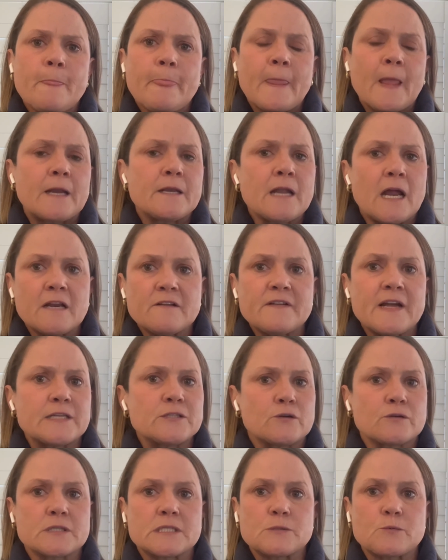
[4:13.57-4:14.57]
None of our
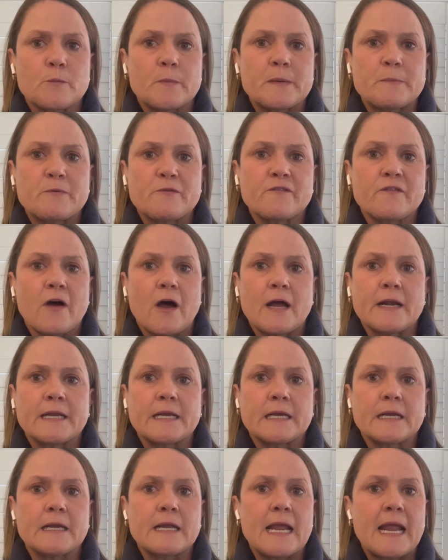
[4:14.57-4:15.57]
doctors will be
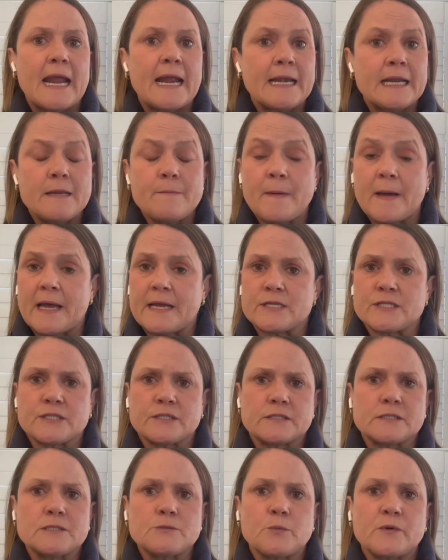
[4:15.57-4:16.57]
providing any
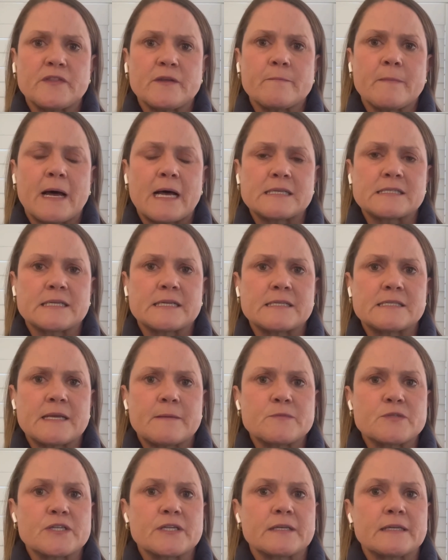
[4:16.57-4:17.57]
patient with a mask
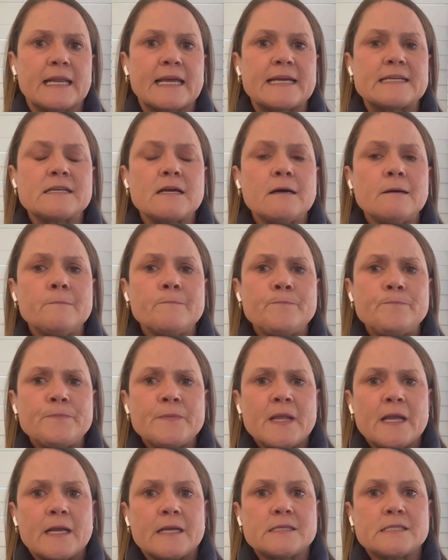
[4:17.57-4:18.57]
exemption letter.
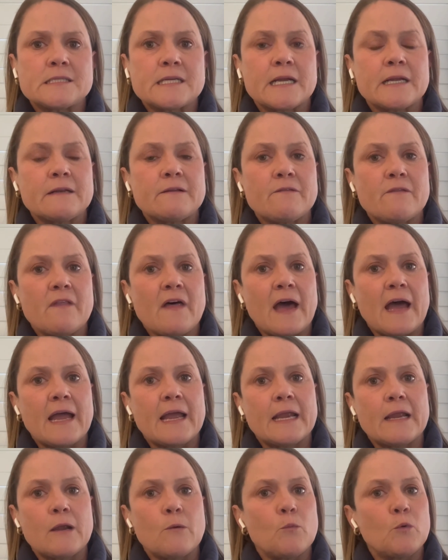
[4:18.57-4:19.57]
Instead,
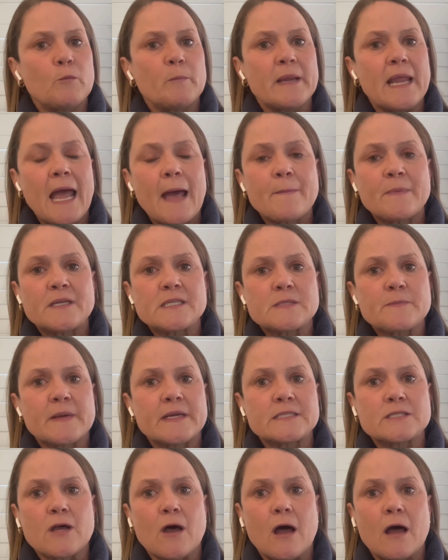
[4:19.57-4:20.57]
they will be happy to
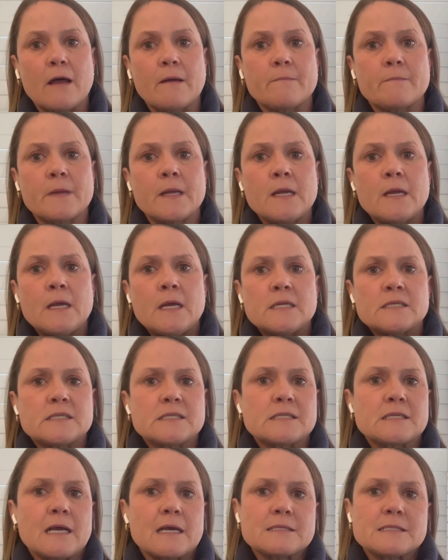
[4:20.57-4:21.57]
spend time
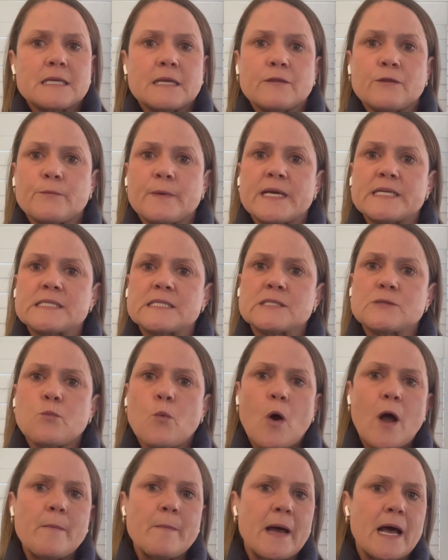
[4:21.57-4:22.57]
discussing the reasons
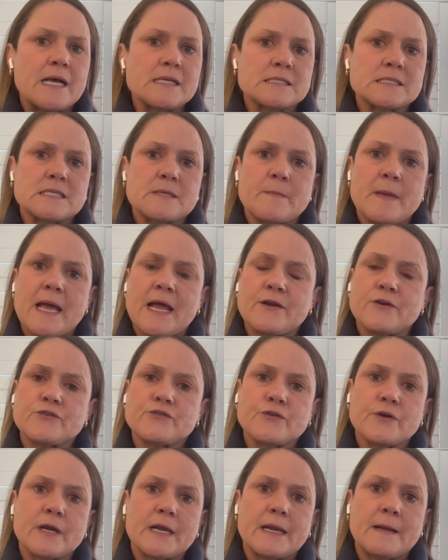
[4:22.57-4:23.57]
why masks are
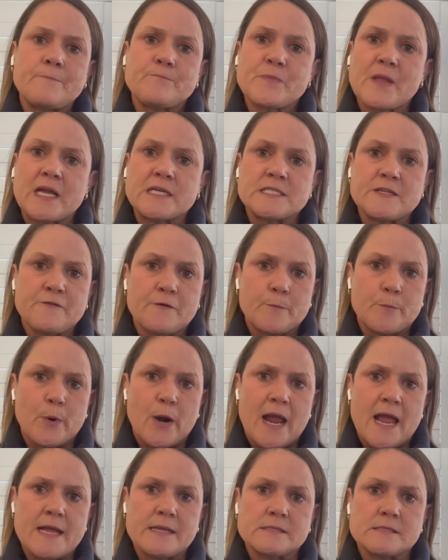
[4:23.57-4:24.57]
mandatory and different
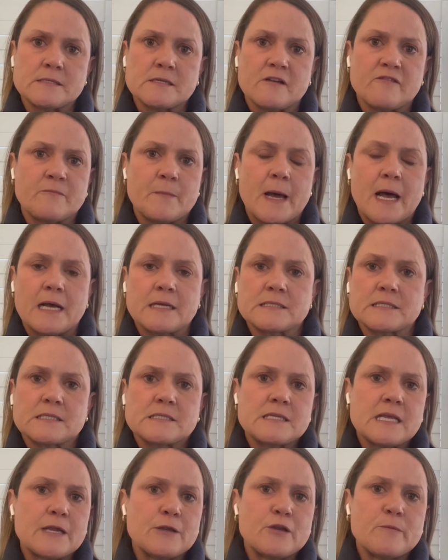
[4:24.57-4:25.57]
brands of
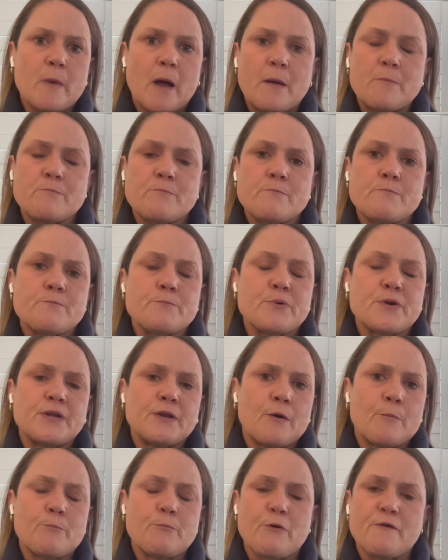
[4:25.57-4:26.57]
masks that you might
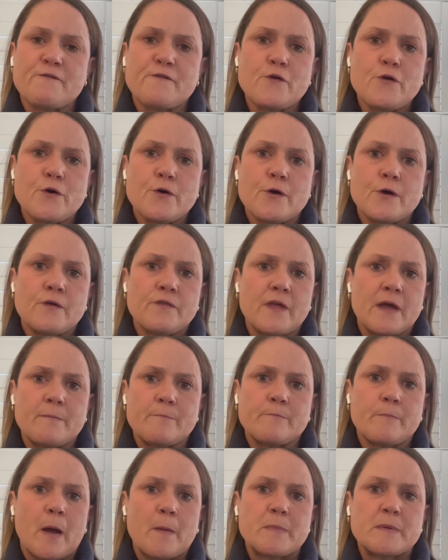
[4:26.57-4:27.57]
prefer, that
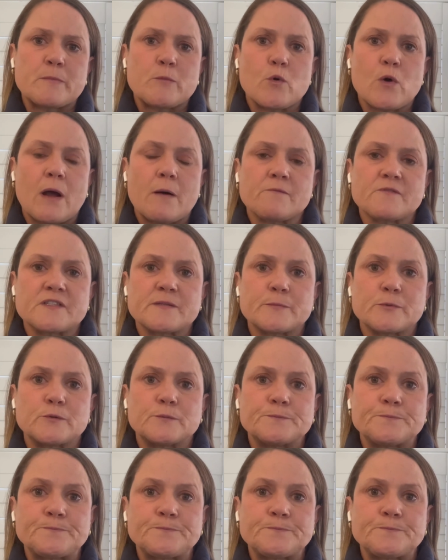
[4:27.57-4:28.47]
might be more comfortable.